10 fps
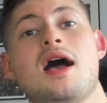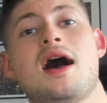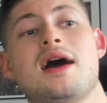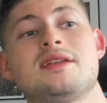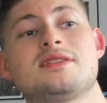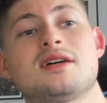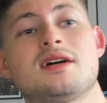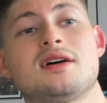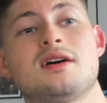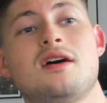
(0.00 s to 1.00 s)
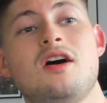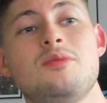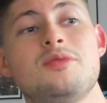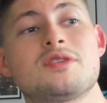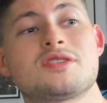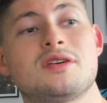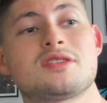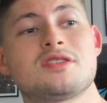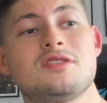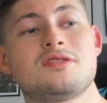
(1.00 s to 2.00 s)
And I hope you're excited
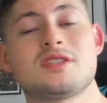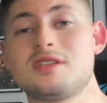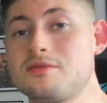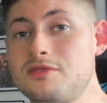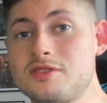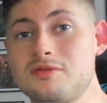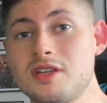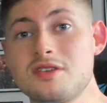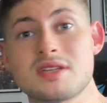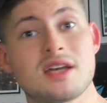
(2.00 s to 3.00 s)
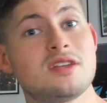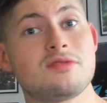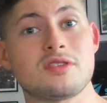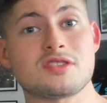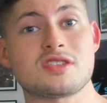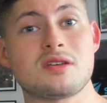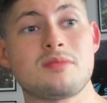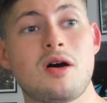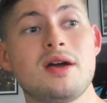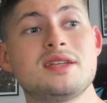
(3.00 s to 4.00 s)
to see some future videos and you've got
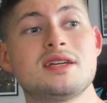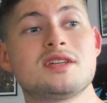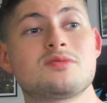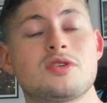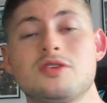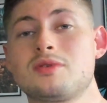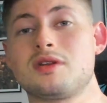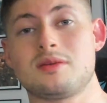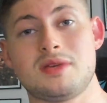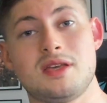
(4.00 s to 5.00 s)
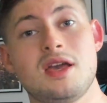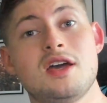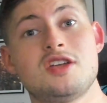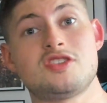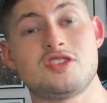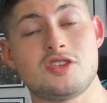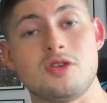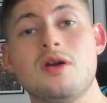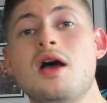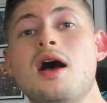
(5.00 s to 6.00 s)
some ideas what you would like me to
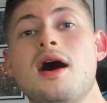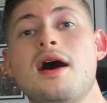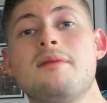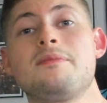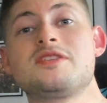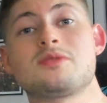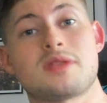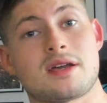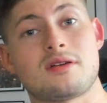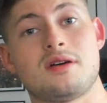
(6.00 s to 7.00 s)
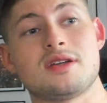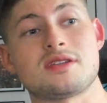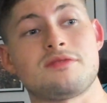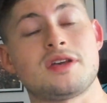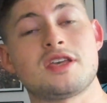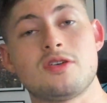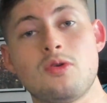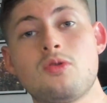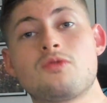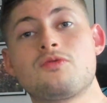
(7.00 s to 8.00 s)
do. So with that, guys, I thank you
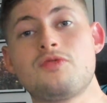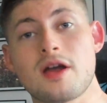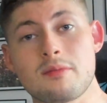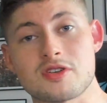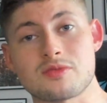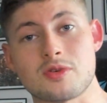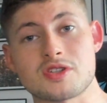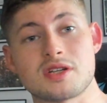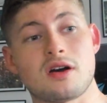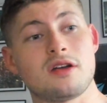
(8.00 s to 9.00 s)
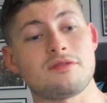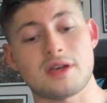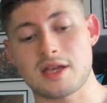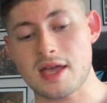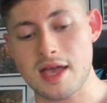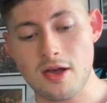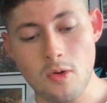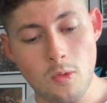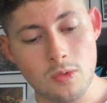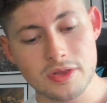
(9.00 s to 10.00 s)
all very much for watching. I thank
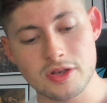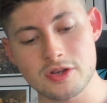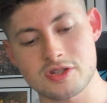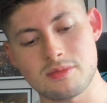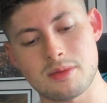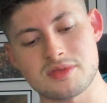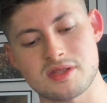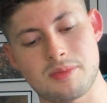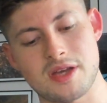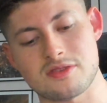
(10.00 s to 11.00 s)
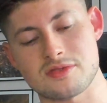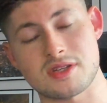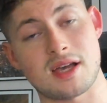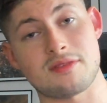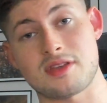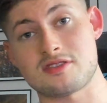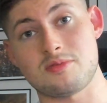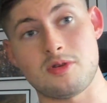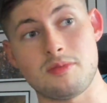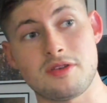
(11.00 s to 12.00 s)
all the YouTube members and the patrons I have that have
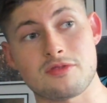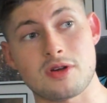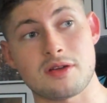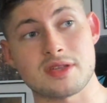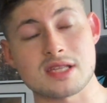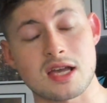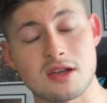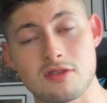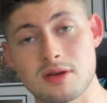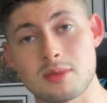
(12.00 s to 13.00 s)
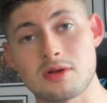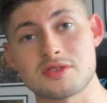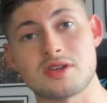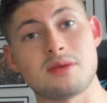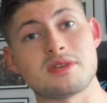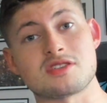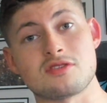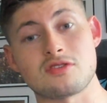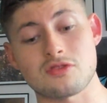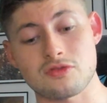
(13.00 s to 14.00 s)
supported me throughout this incredibly long time. It's
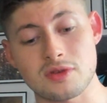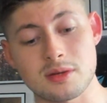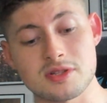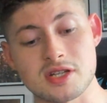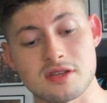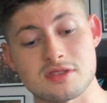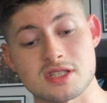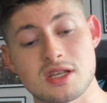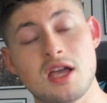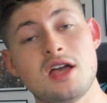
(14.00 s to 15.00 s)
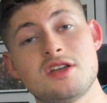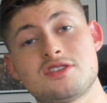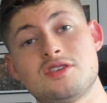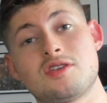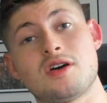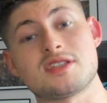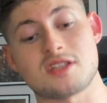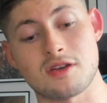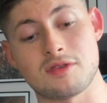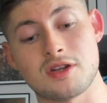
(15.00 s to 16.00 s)
incredibly generous to you guys. I
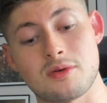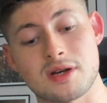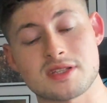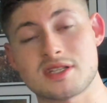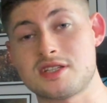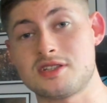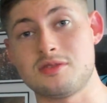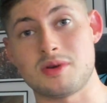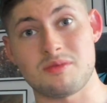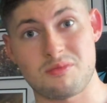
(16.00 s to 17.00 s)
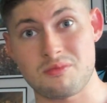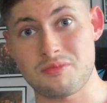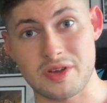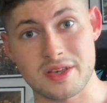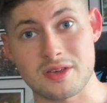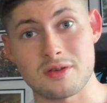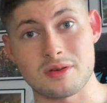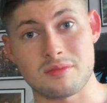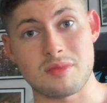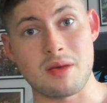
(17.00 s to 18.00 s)
don't really know what I can say to you, but thank
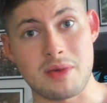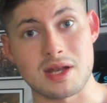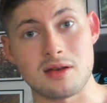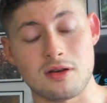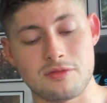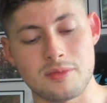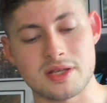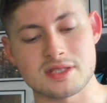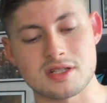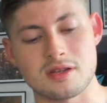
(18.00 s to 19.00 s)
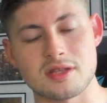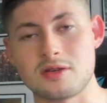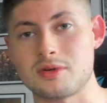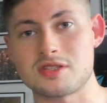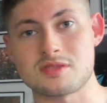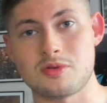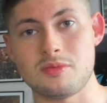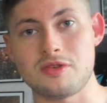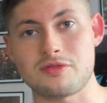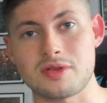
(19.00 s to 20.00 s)
you. It meant a lot for me to know that you want to support
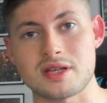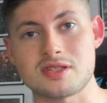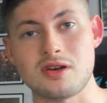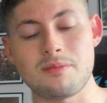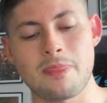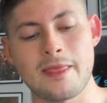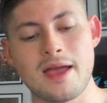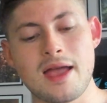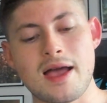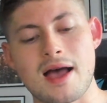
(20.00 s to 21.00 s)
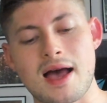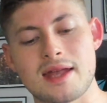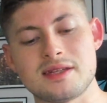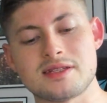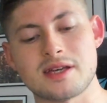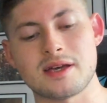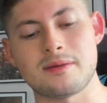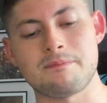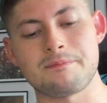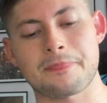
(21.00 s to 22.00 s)
me through that time. And
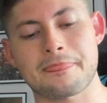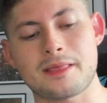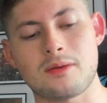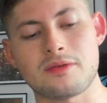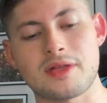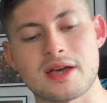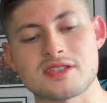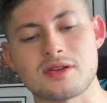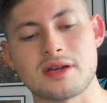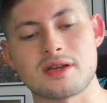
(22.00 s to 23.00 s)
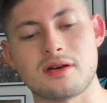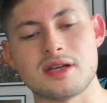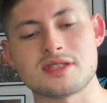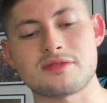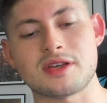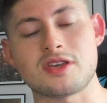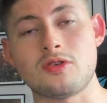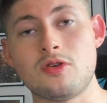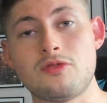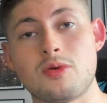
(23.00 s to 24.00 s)
with that aside, guys, thank you
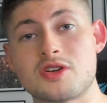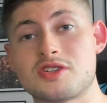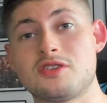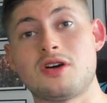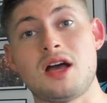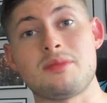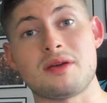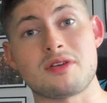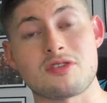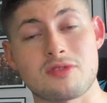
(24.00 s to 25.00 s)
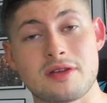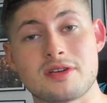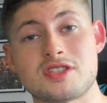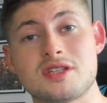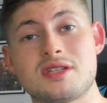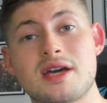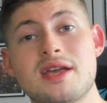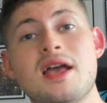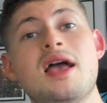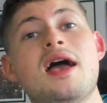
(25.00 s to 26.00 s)
all for watching. I hope you have a great rest of your
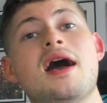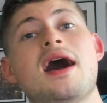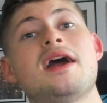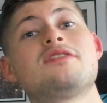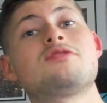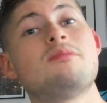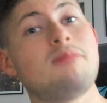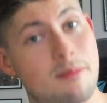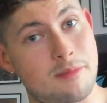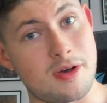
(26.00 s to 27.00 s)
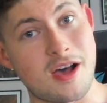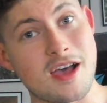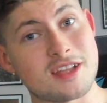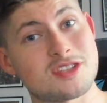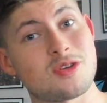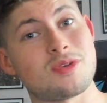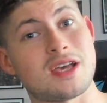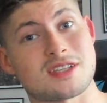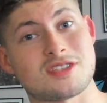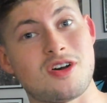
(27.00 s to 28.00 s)
day. And remember, until
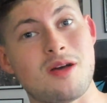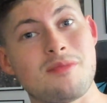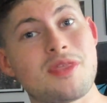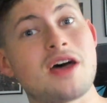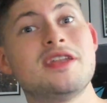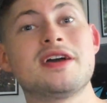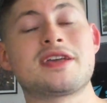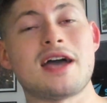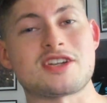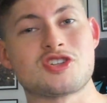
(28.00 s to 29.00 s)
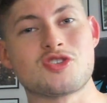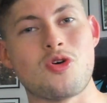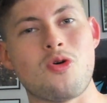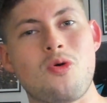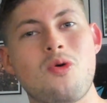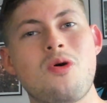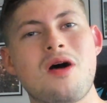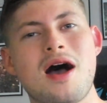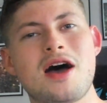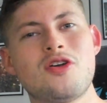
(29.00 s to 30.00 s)
next time, that Nagash is all,
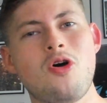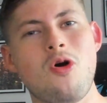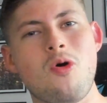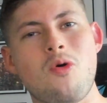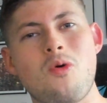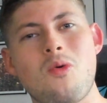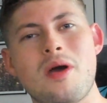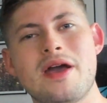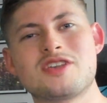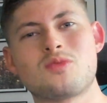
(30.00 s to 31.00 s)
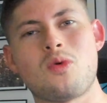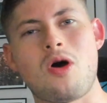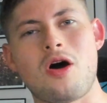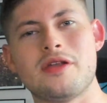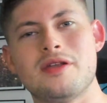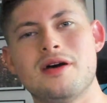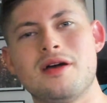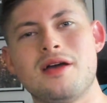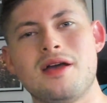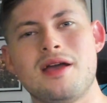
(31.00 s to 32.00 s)
and all is one
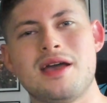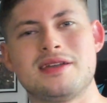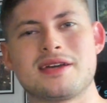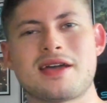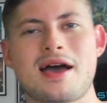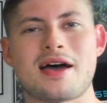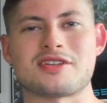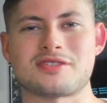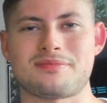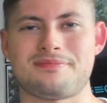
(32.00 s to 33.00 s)
in Nagash.